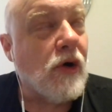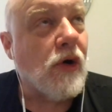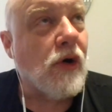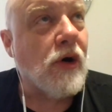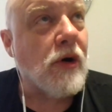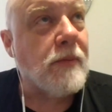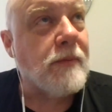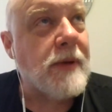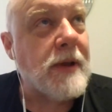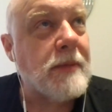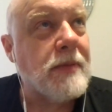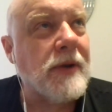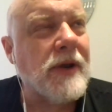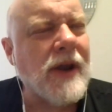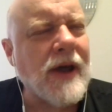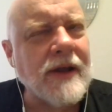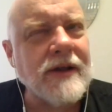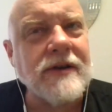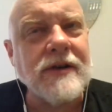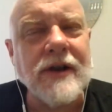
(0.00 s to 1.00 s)
or people,
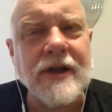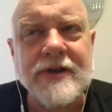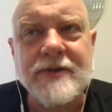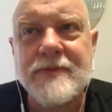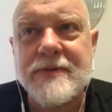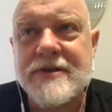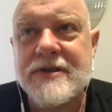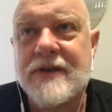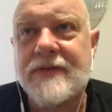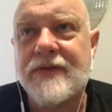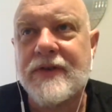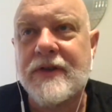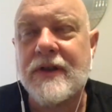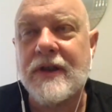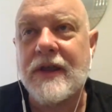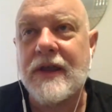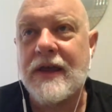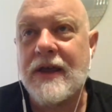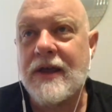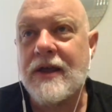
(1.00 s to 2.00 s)
not
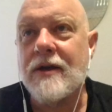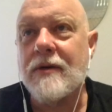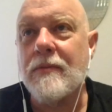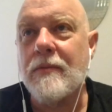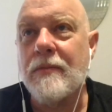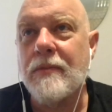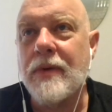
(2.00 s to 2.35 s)
specifically him,